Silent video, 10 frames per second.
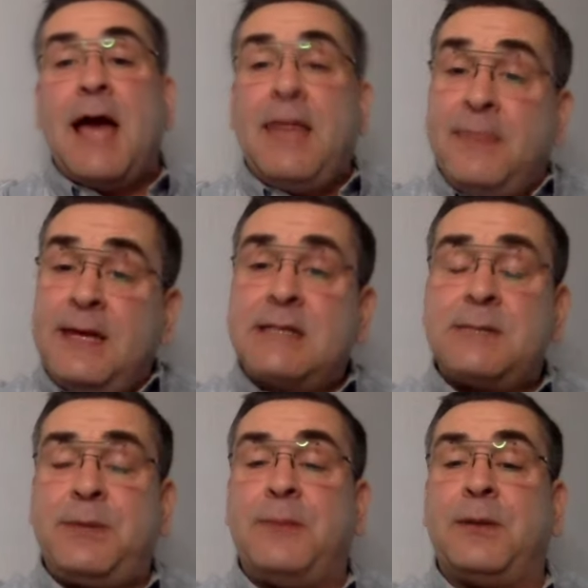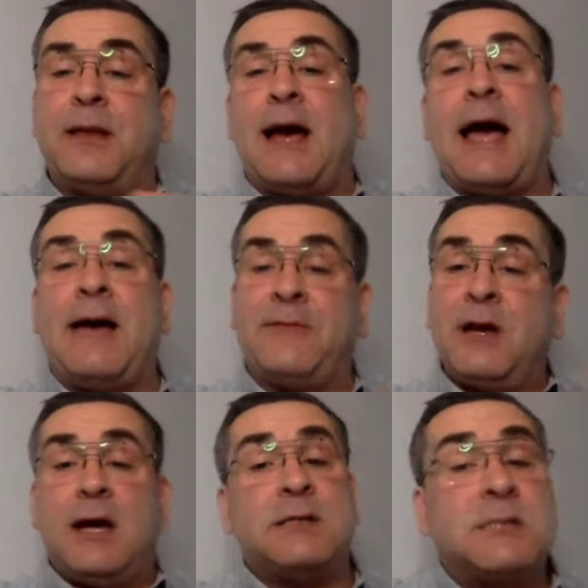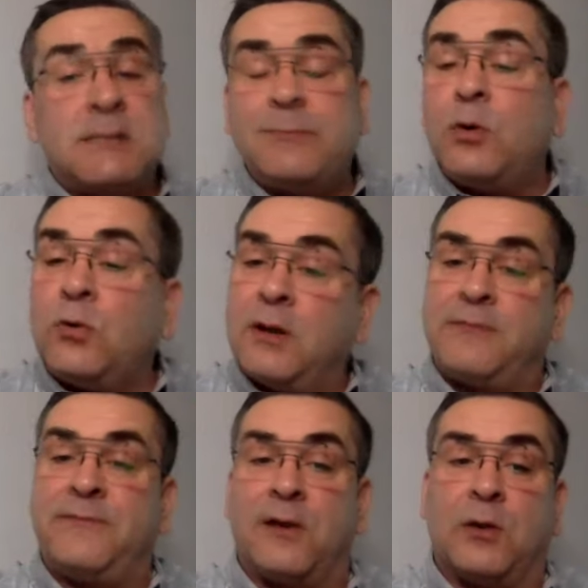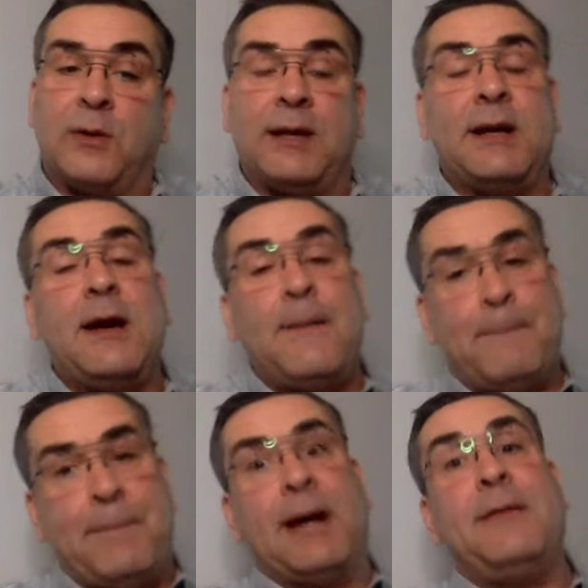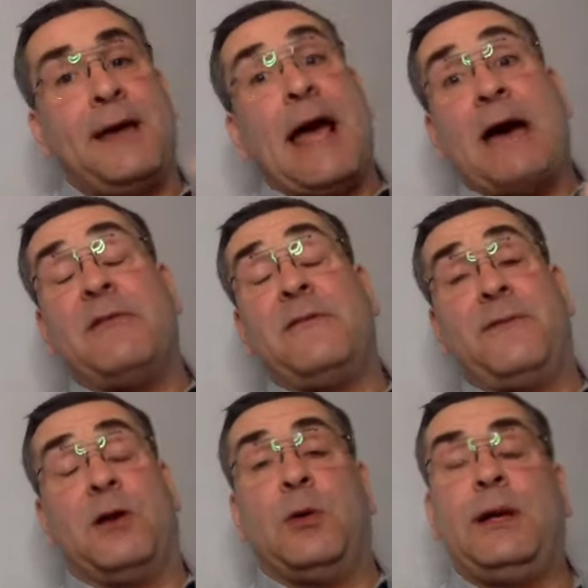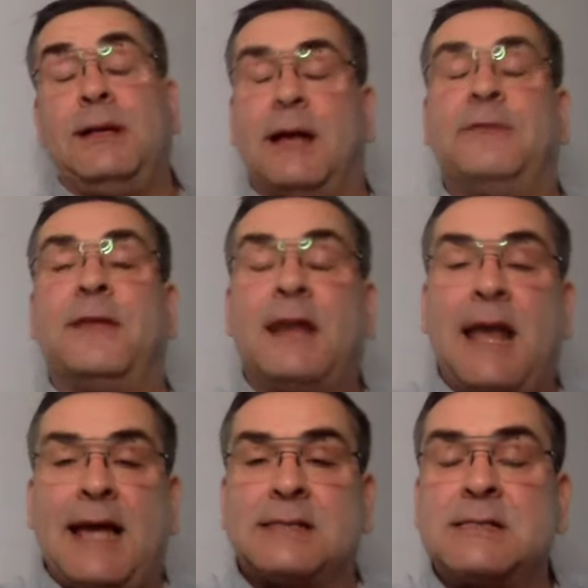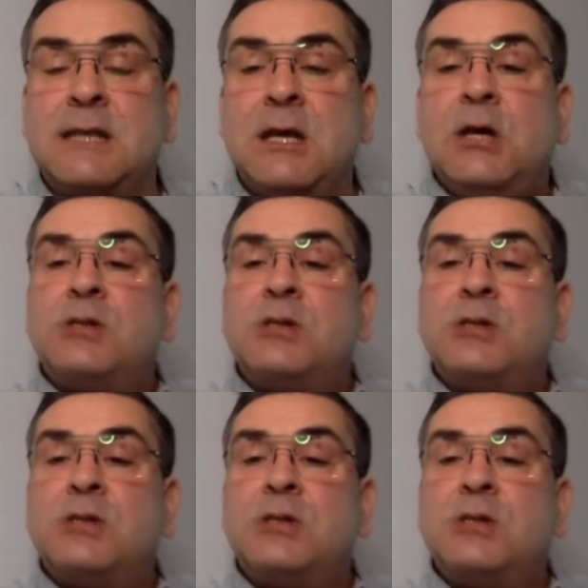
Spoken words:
and these are people that have a smaller following, but they have a following nonetheless.